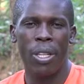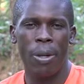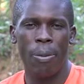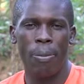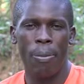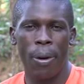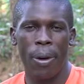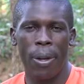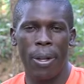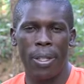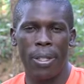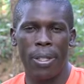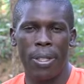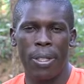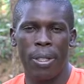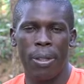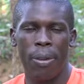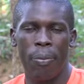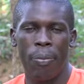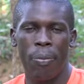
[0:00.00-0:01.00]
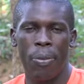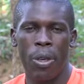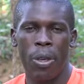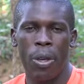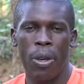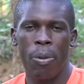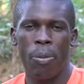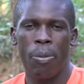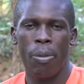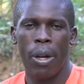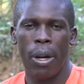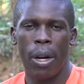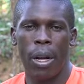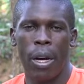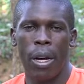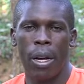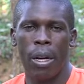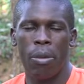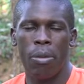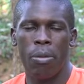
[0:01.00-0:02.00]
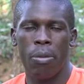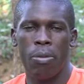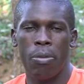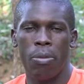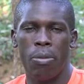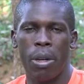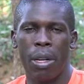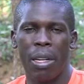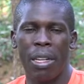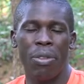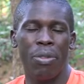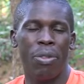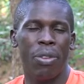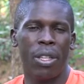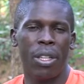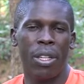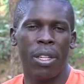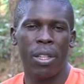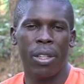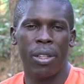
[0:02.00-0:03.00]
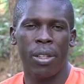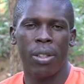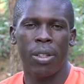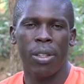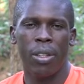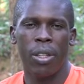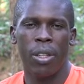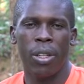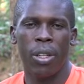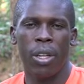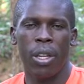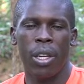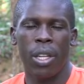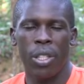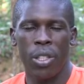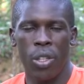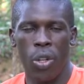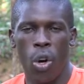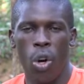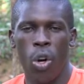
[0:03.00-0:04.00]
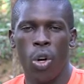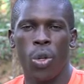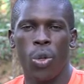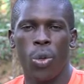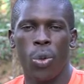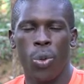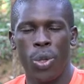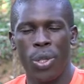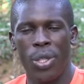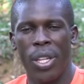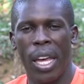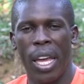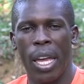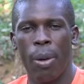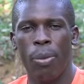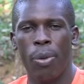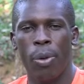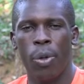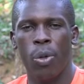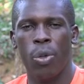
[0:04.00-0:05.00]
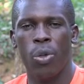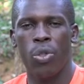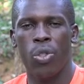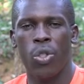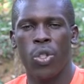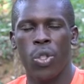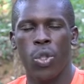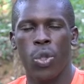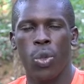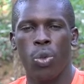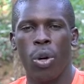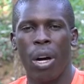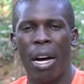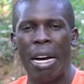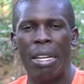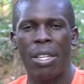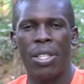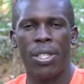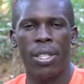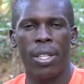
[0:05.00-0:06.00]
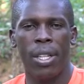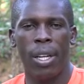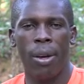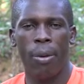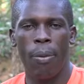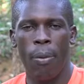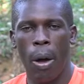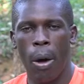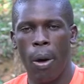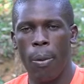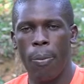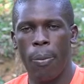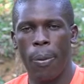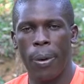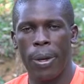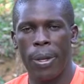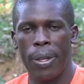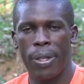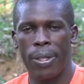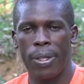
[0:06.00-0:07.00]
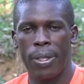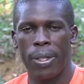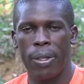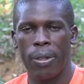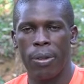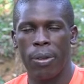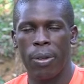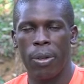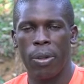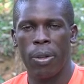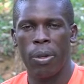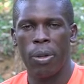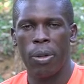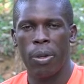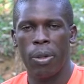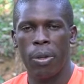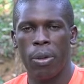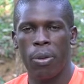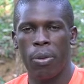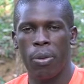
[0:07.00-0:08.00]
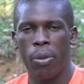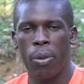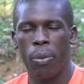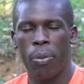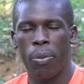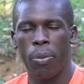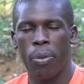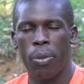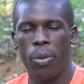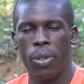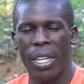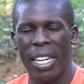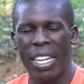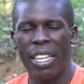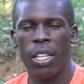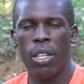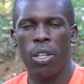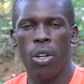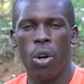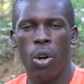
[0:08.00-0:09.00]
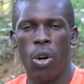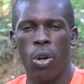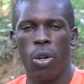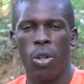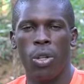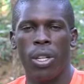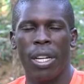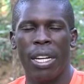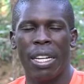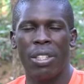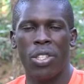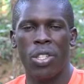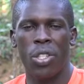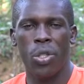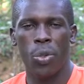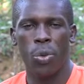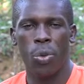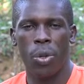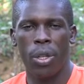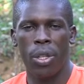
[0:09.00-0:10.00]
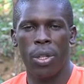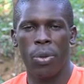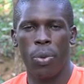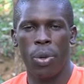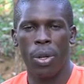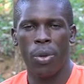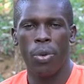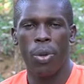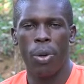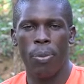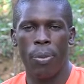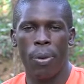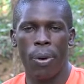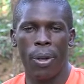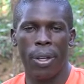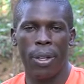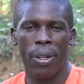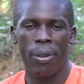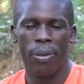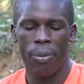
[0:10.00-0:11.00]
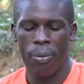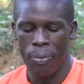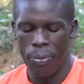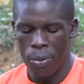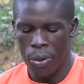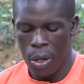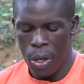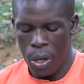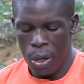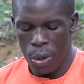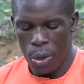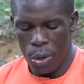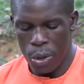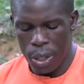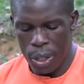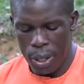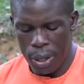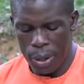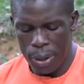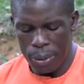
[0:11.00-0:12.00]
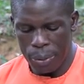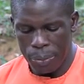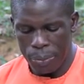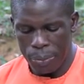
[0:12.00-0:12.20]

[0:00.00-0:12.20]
in prayers, but believing in God who is able to answer our prayers. Taking God at His word when we're praying. You see,